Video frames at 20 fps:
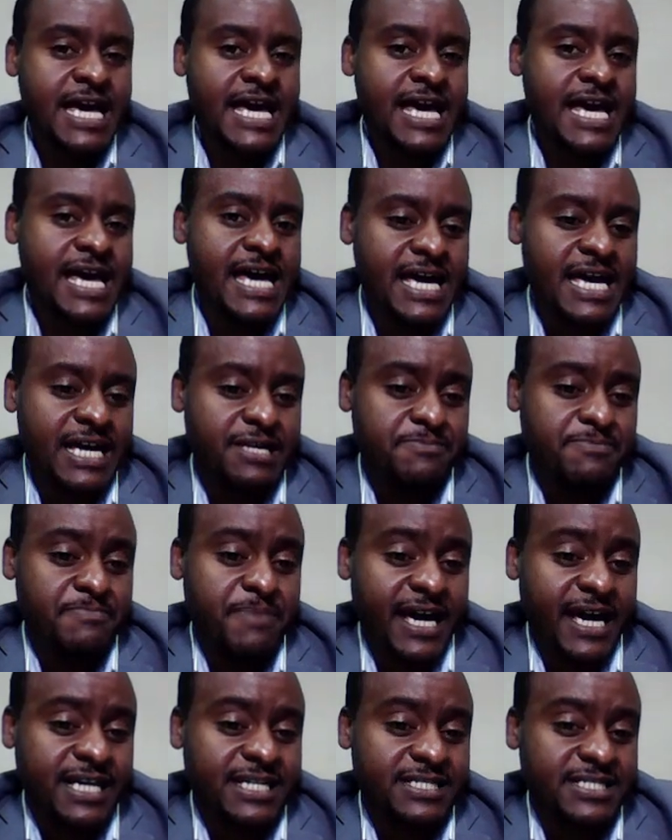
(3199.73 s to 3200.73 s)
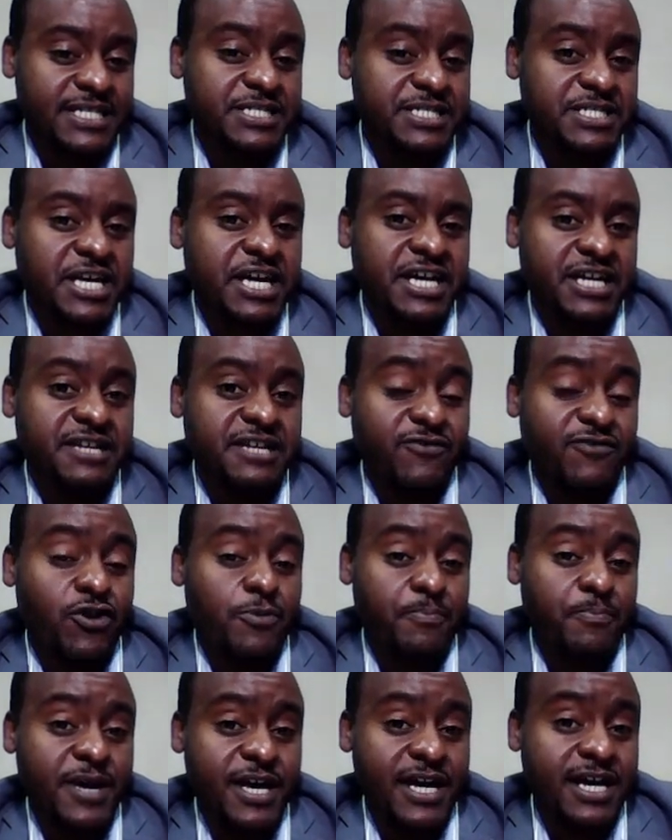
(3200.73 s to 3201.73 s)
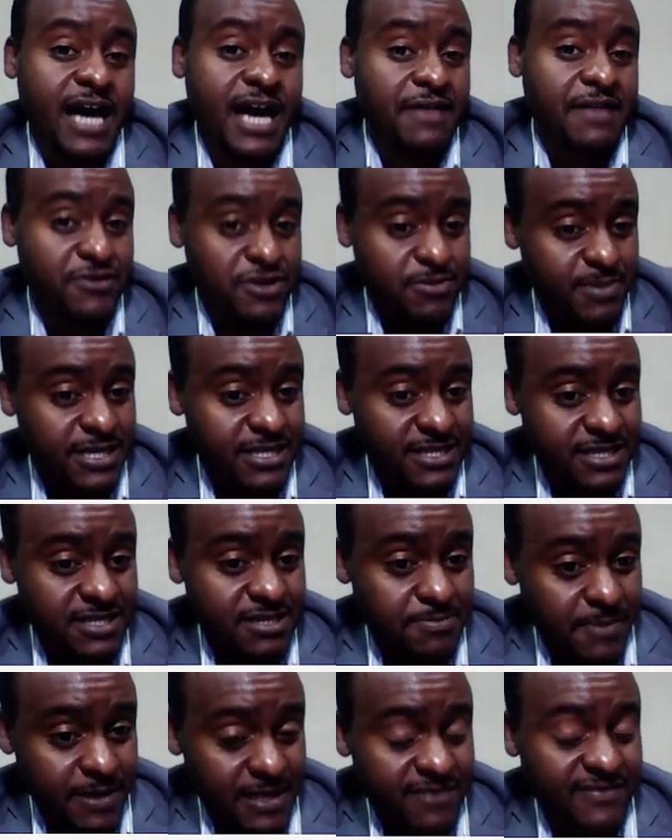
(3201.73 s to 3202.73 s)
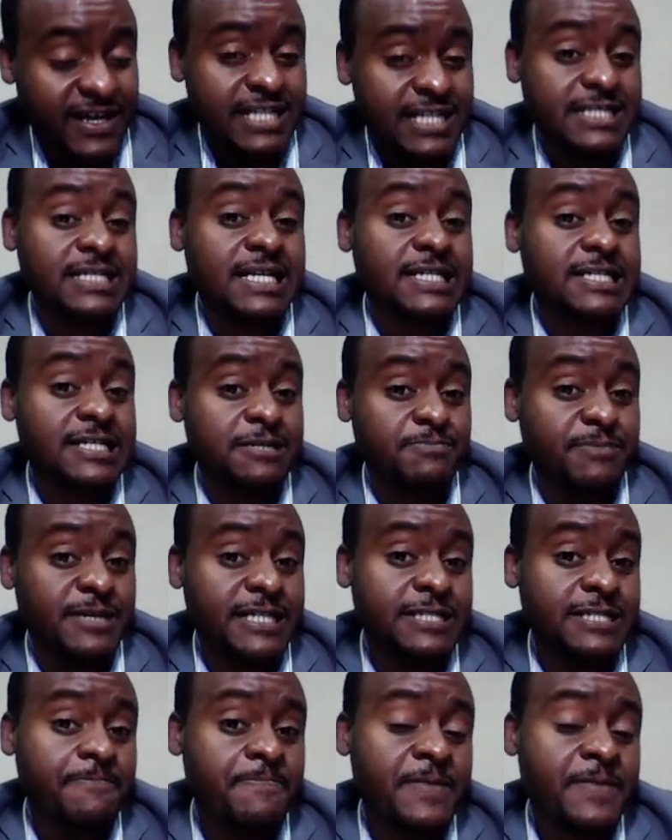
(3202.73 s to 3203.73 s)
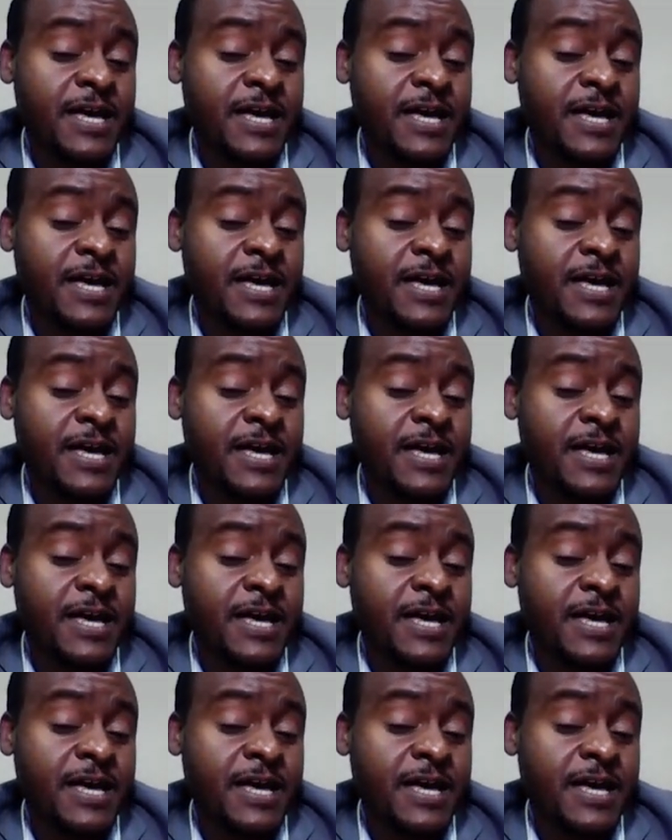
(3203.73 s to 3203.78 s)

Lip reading: it makes this thing developing assessment, this especially this assessment,